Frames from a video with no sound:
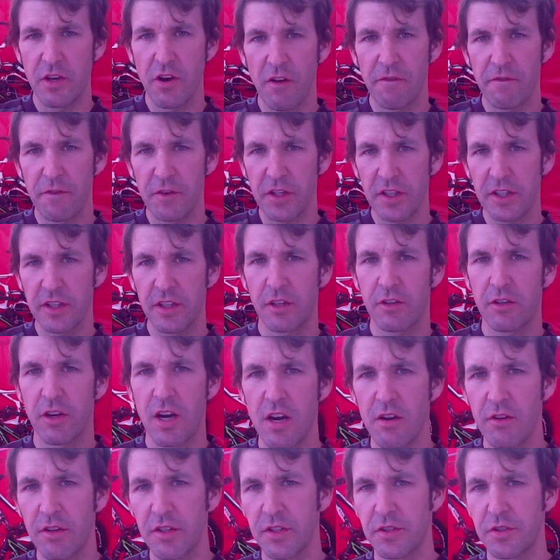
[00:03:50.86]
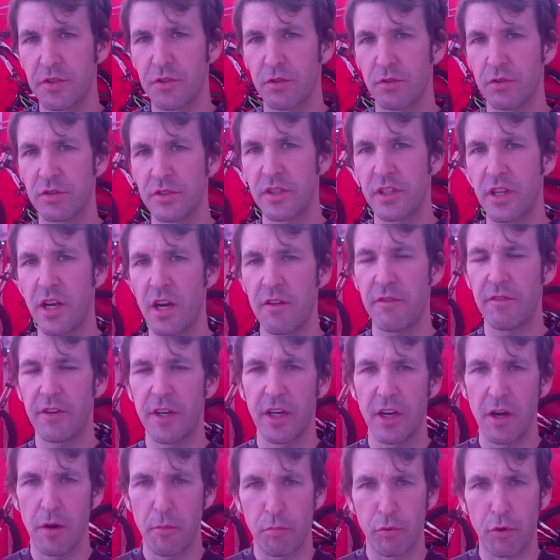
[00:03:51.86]
I feel like the ground control is
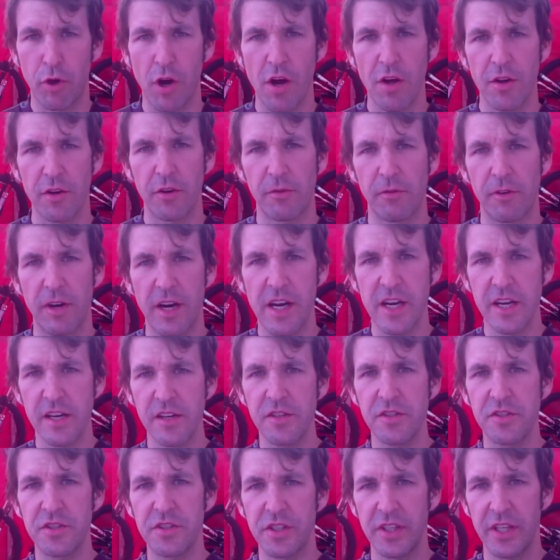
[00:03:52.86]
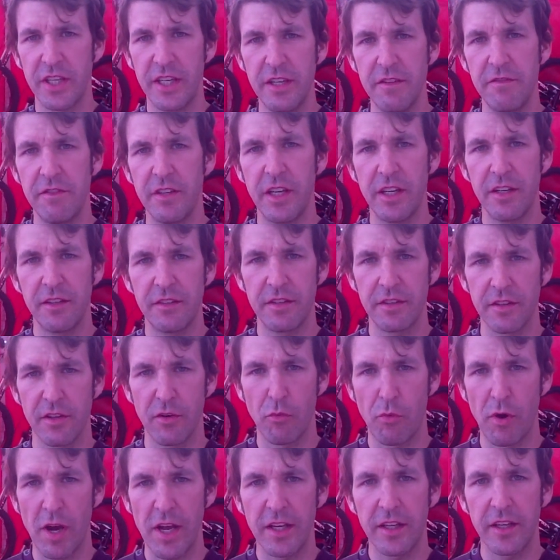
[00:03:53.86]
covering a broader range, even into
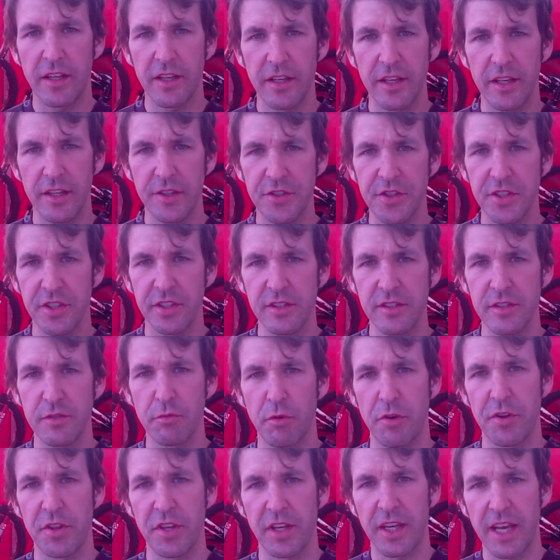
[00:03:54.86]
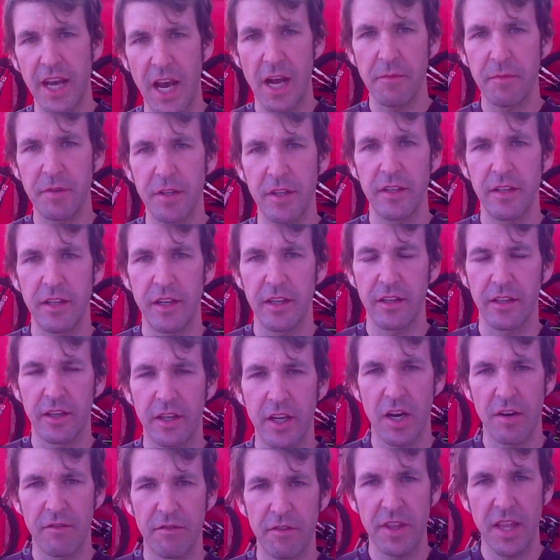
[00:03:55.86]
the wet conditions, where the Captain didn't
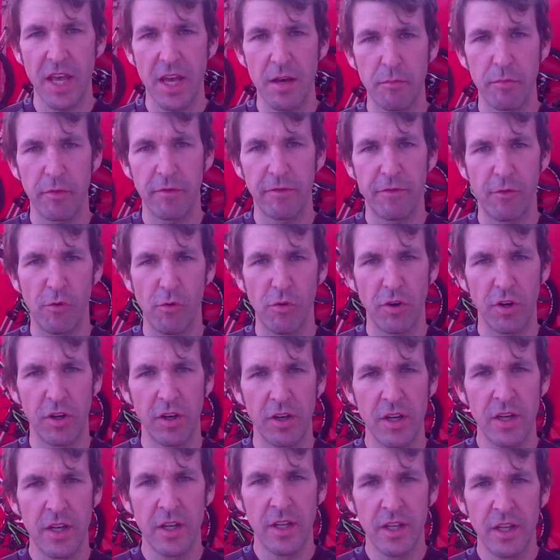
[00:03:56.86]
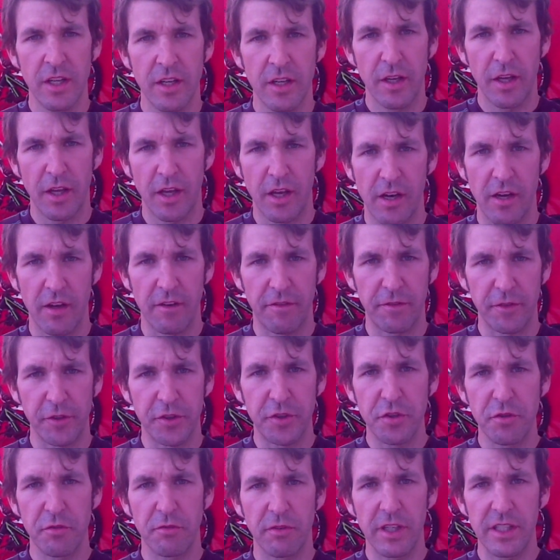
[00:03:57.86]
cover that before, for
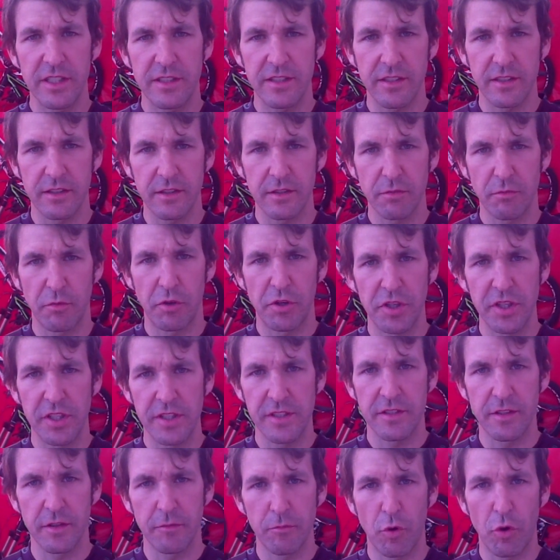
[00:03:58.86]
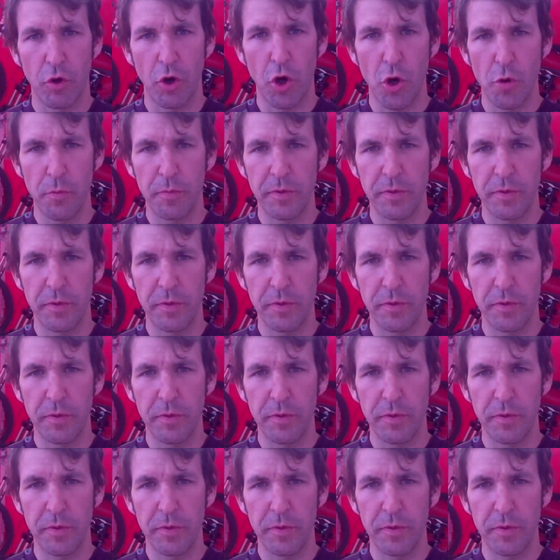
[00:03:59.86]
two reasons. One is the more